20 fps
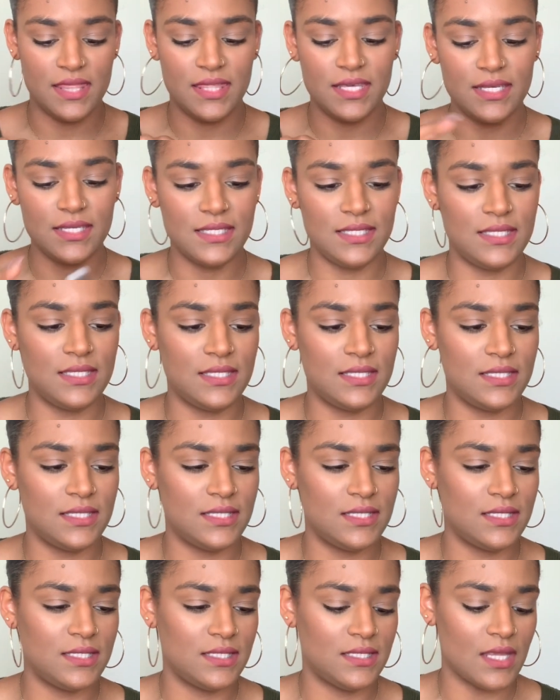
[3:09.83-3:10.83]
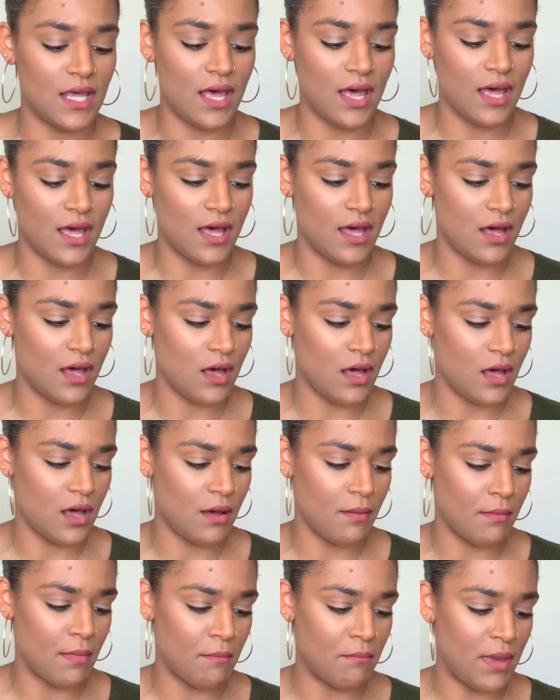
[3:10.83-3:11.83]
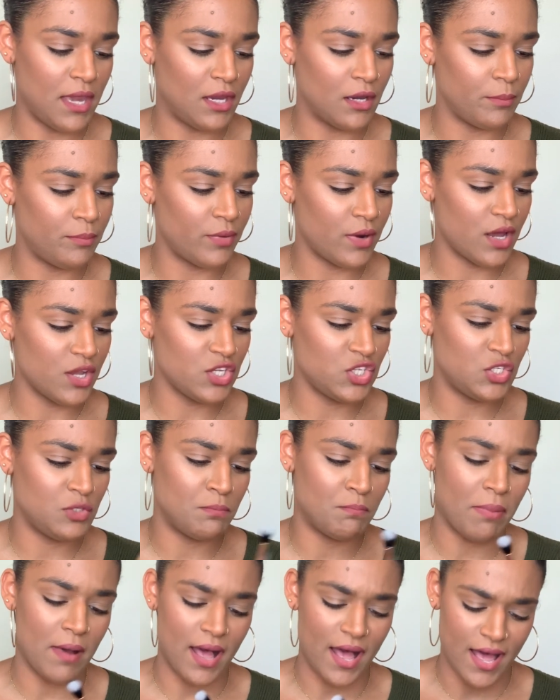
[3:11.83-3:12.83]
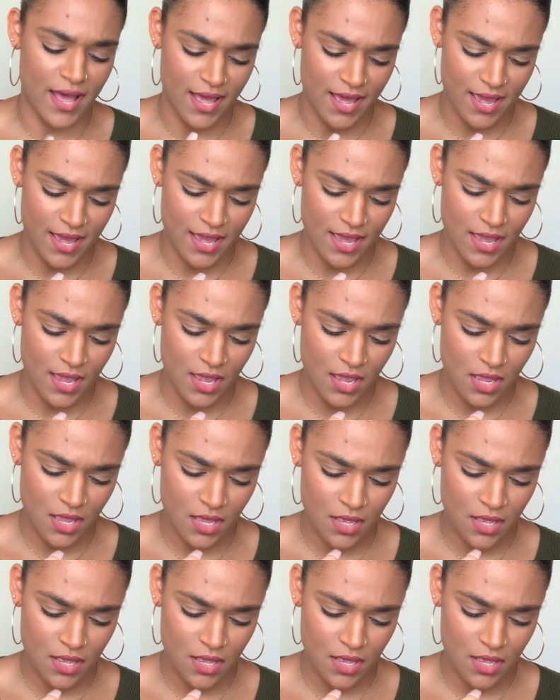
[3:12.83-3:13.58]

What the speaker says: this makeup brush by